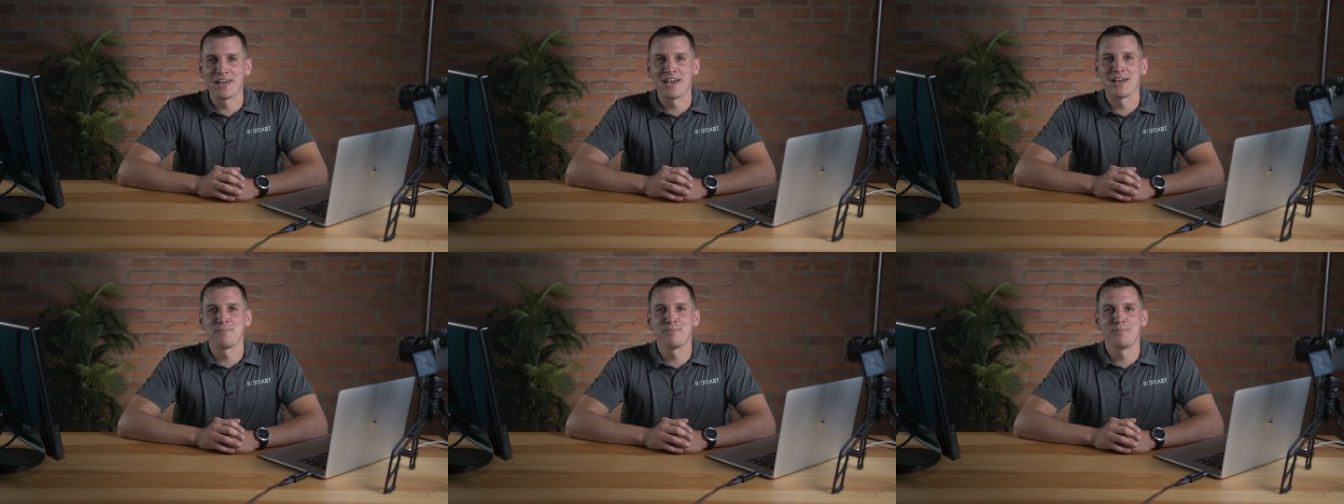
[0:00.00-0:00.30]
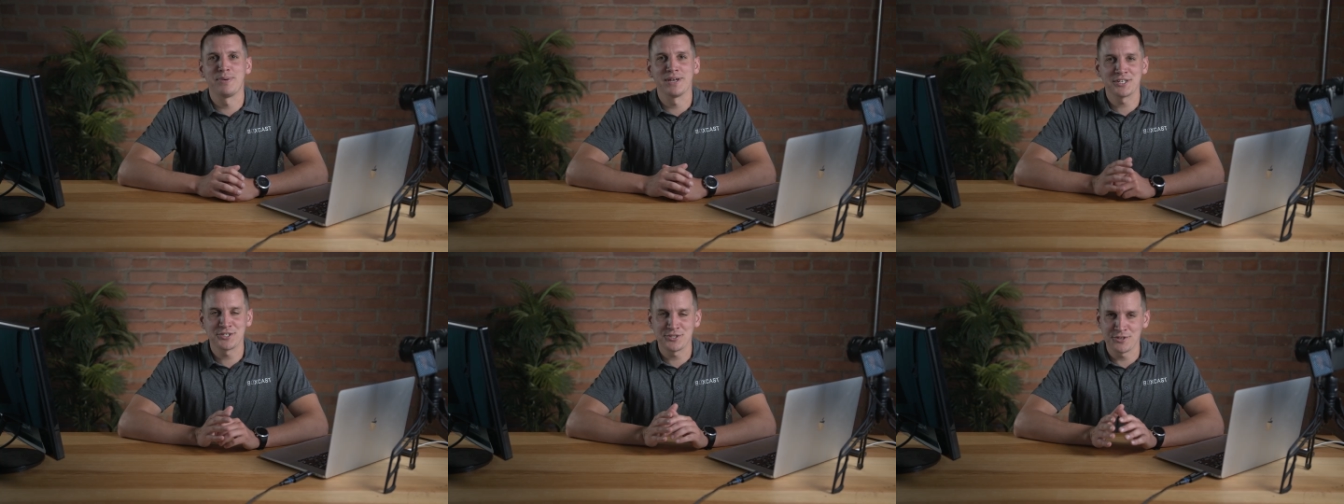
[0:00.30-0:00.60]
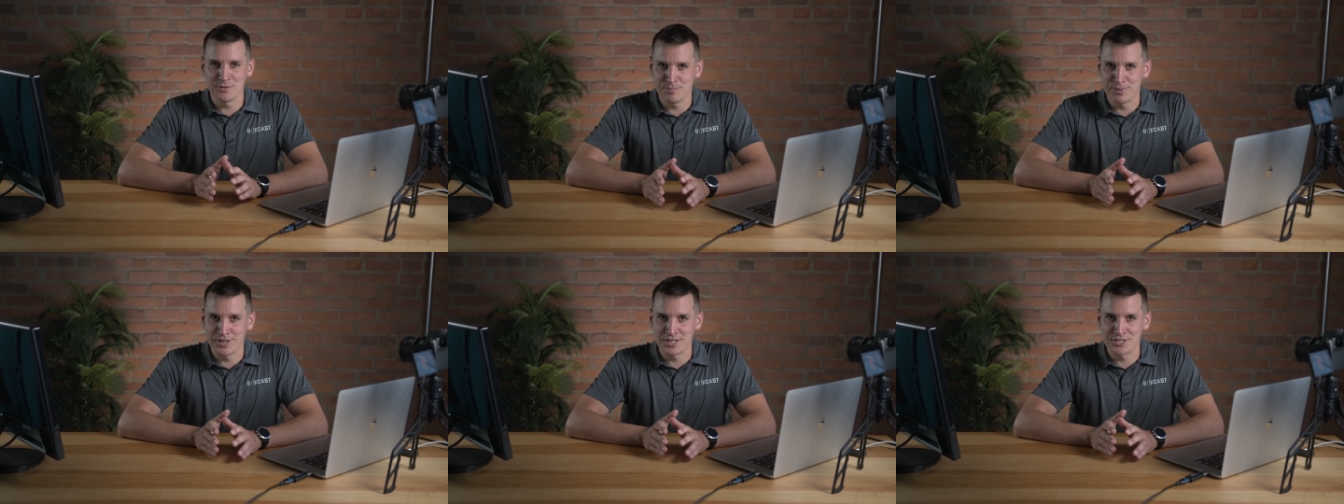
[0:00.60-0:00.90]
to add picture
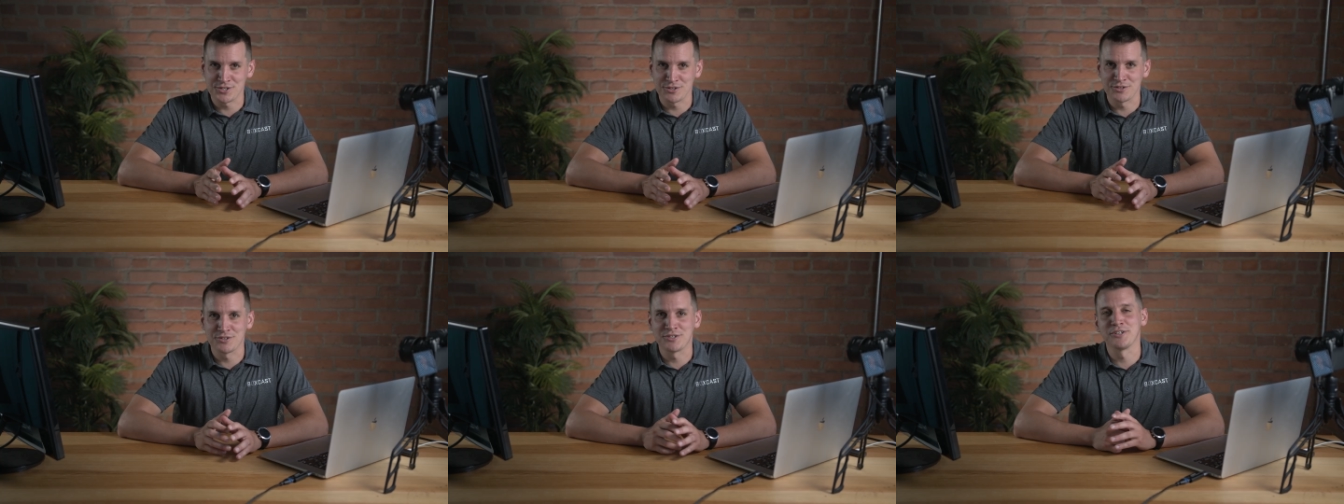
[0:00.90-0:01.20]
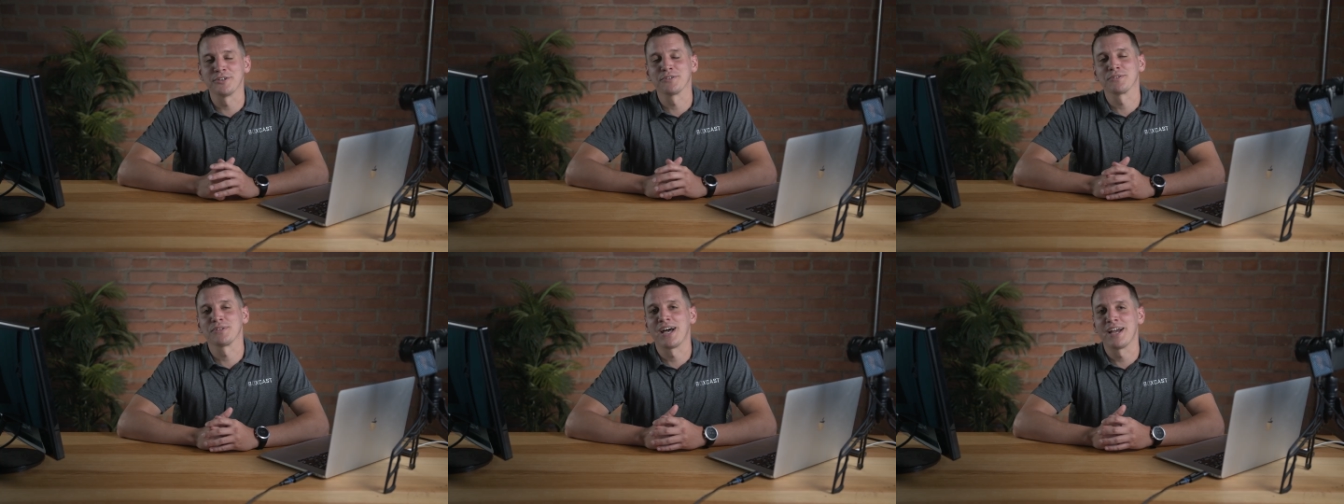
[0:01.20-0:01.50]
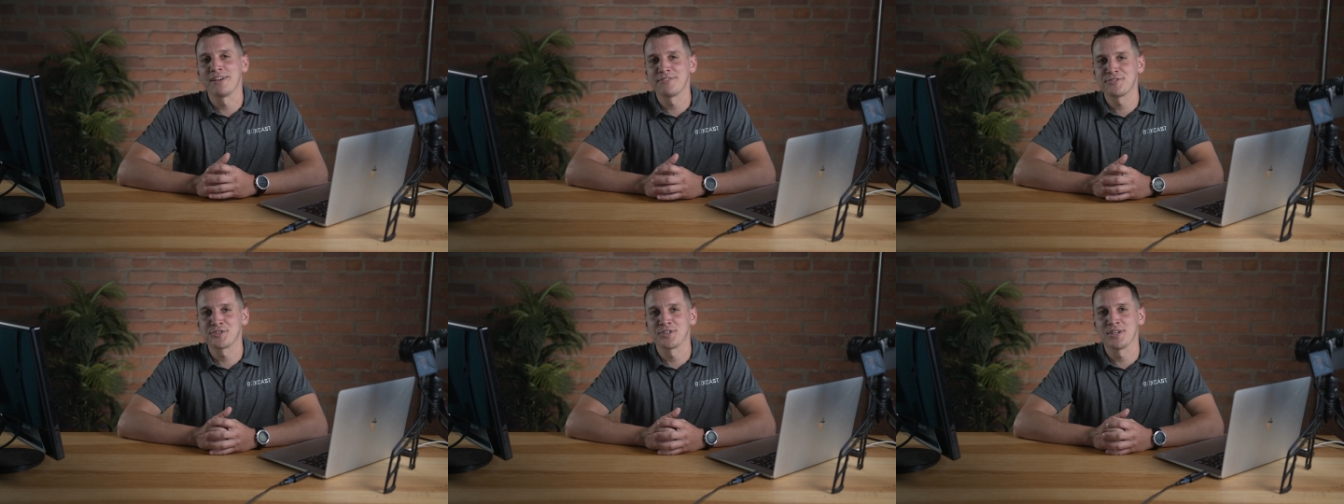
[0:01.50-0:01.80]
in -picture to your
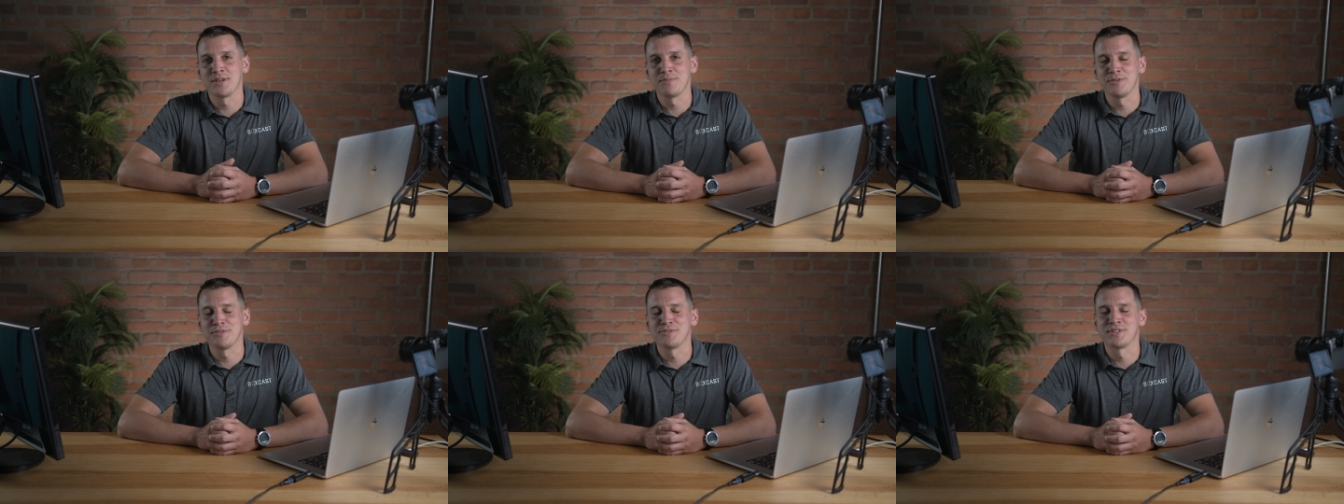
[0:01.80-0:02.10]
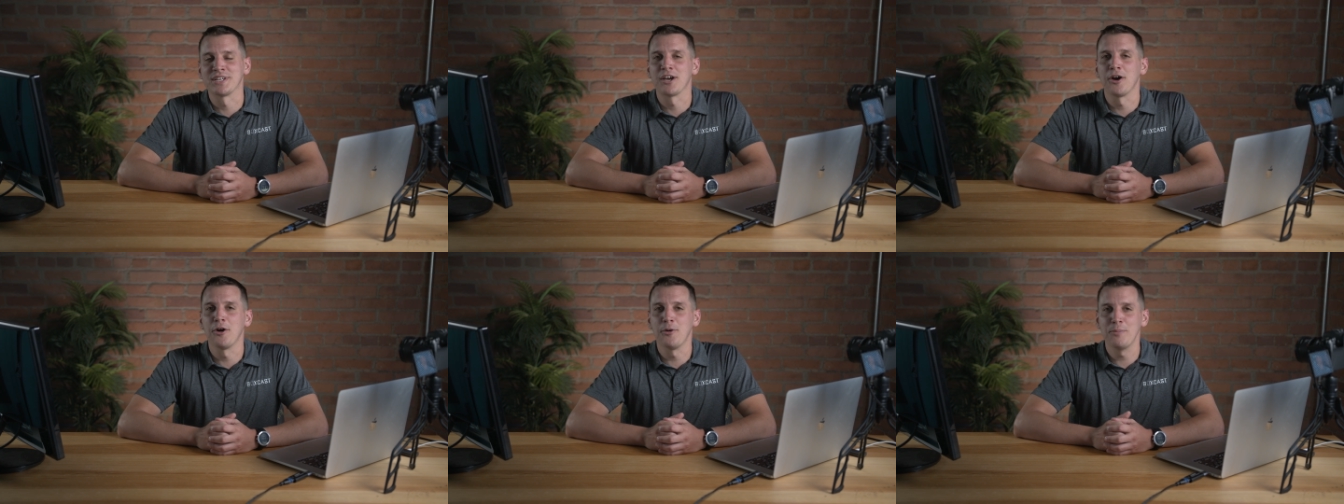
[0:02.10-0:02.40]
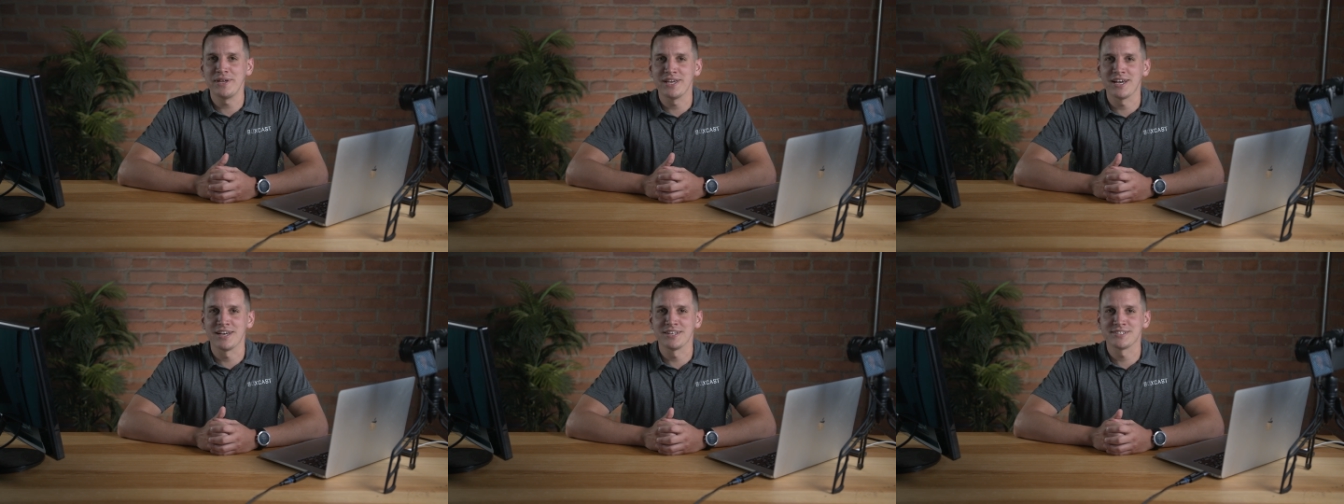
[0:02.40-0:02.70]
live stream using
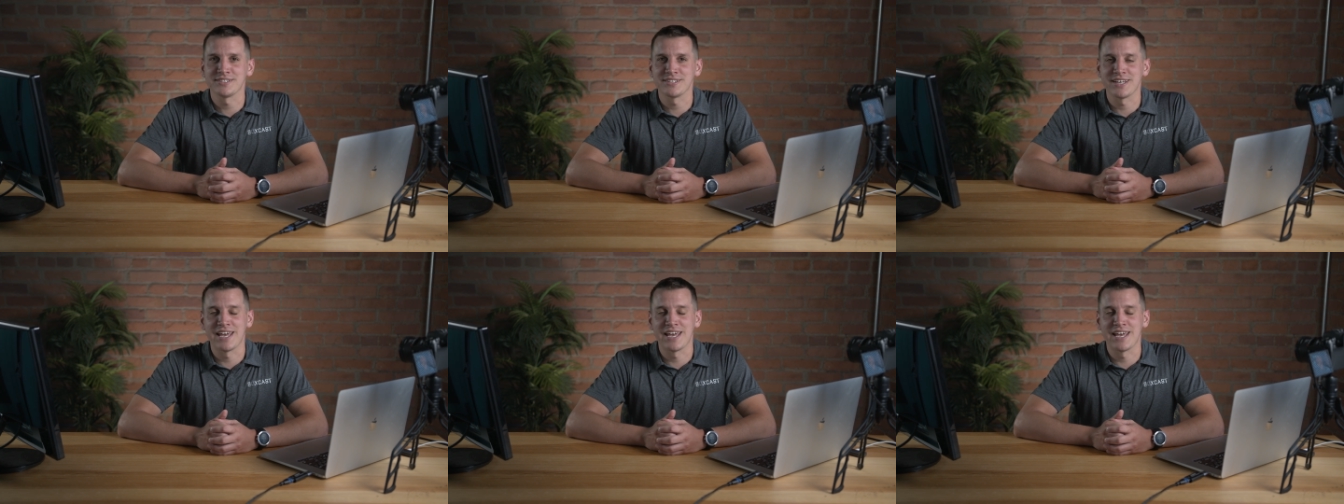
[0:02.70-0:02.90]
OBS